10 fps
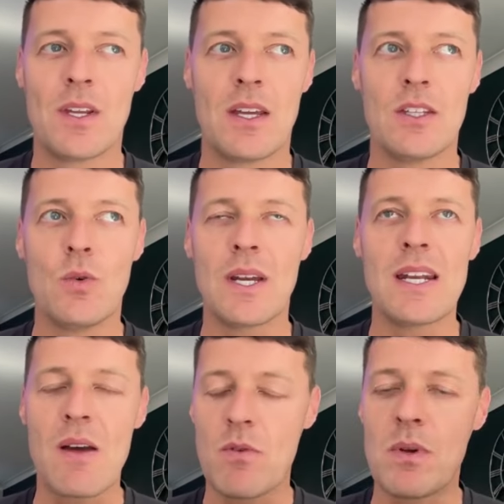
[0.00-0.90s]
you can
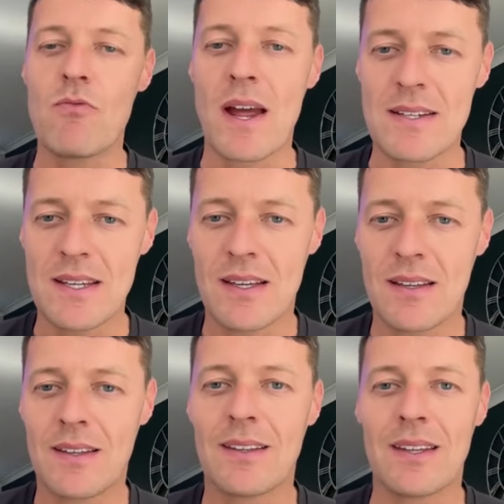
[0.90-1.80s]
never be ready.
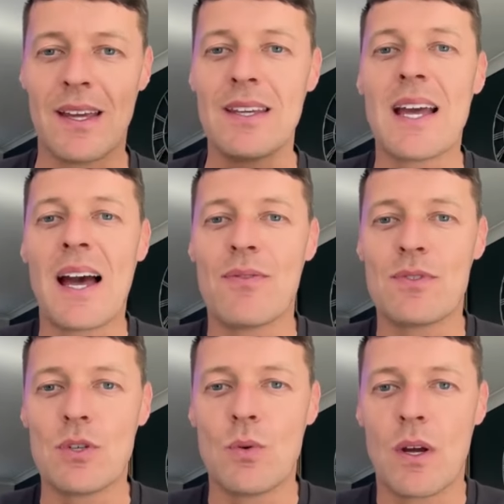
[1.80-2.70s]
You have
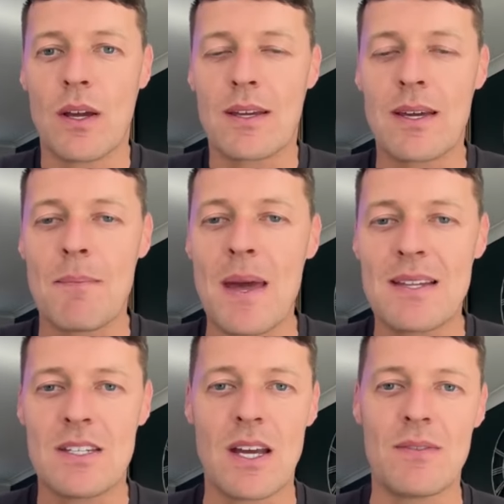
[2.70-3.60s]
to
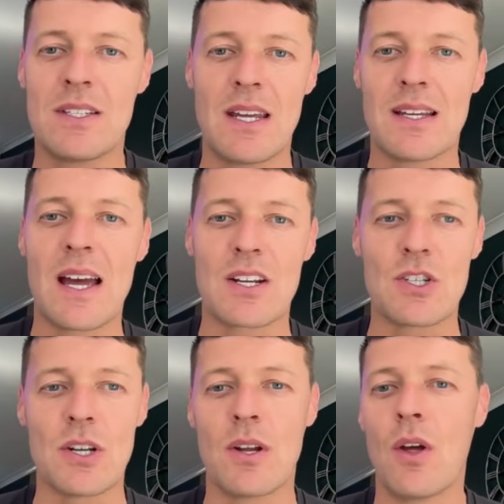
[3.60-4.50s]
commit, you have to take
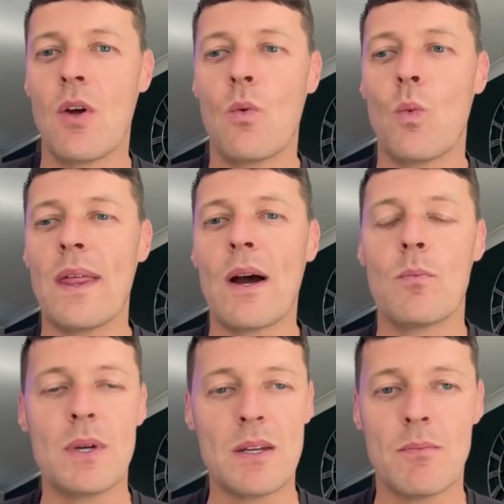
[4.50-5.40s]
action
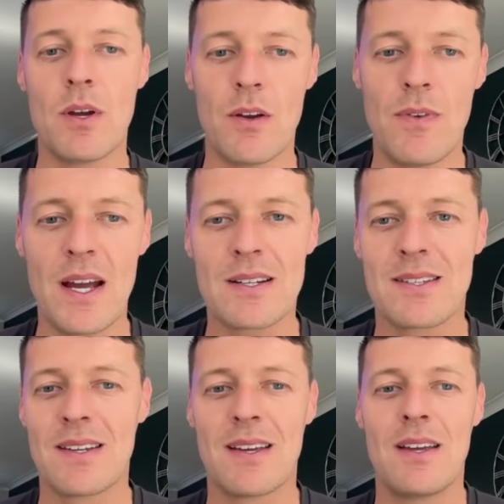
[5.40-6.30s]
without being
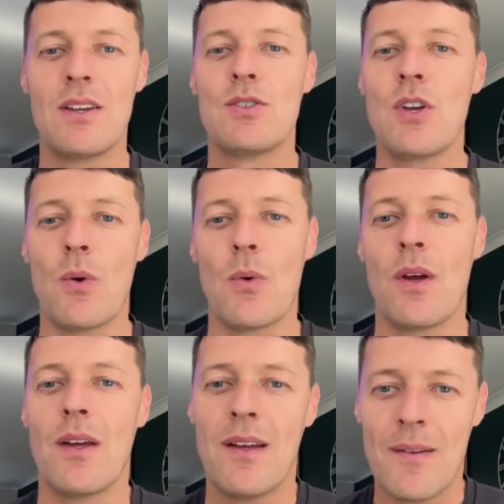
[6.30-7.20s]
perfect. So
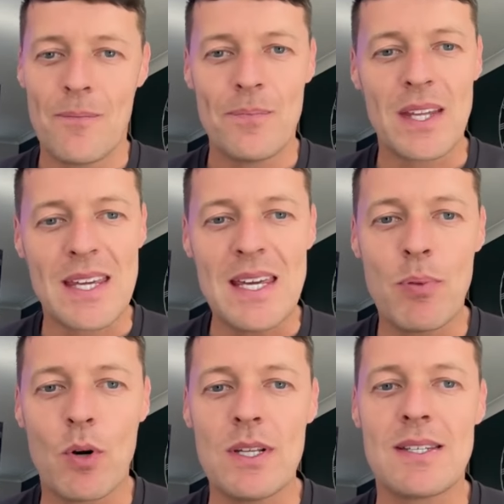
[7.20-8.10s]
the key
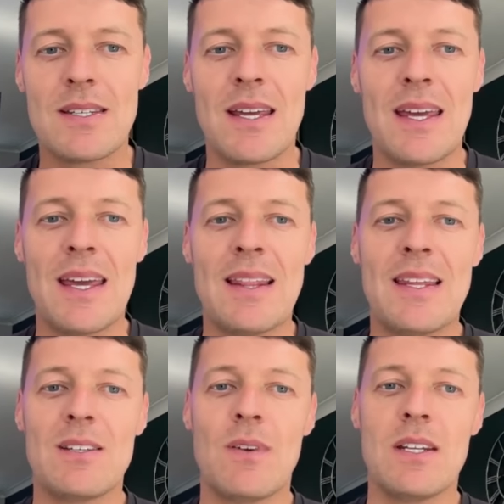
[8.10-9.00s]
points in
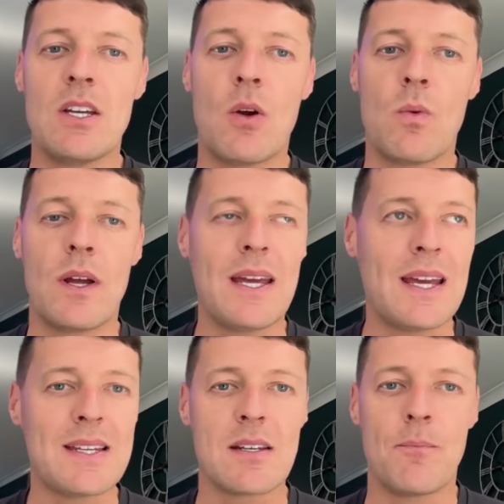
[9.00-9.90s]
this video
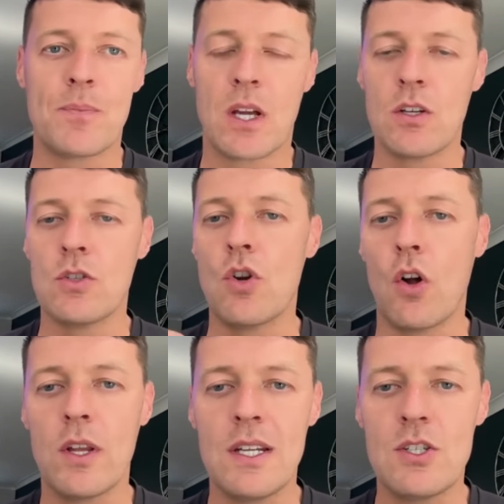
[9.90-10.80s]
is
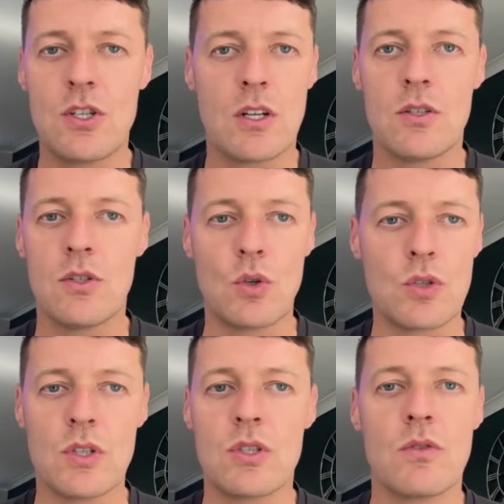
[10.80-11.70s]
knowledge
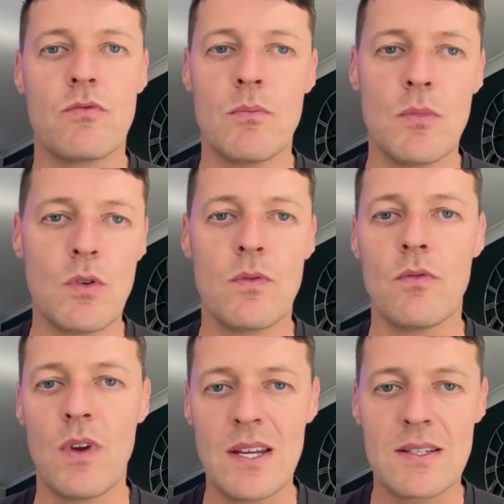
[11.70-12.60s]
doesn't remove
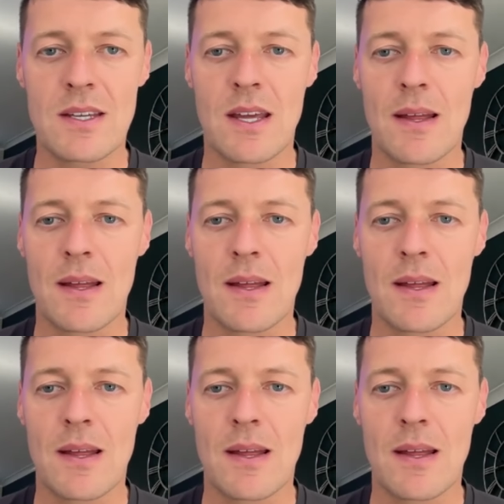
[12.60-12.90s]
risk.